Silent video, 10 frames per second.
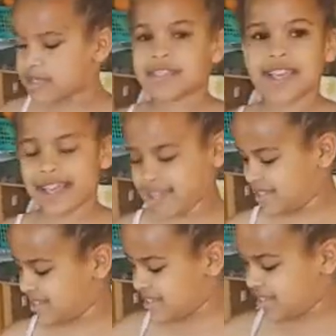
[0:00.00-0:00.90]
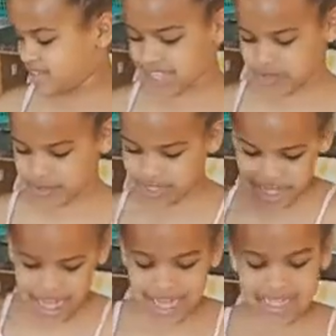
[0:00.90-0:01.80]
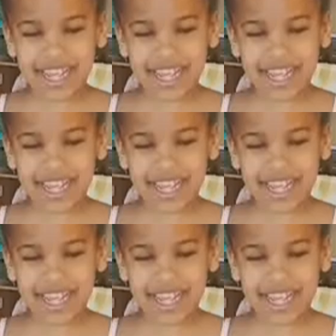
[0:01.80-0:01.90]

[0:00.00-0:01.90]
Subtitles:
6, 7 and